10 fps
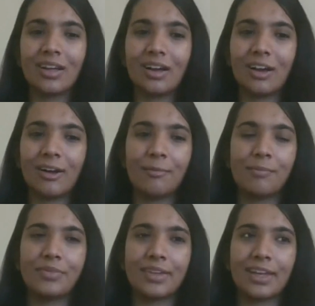
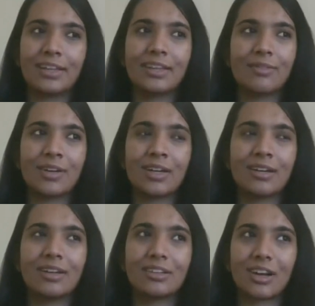Like there
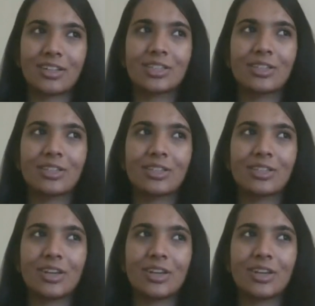were introduction to
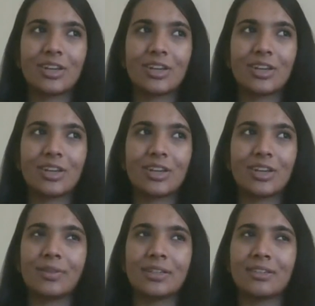algorithms, and there
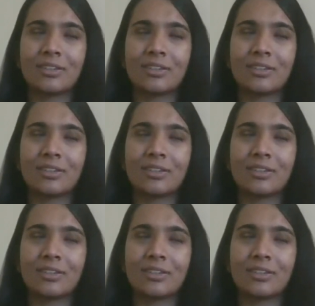were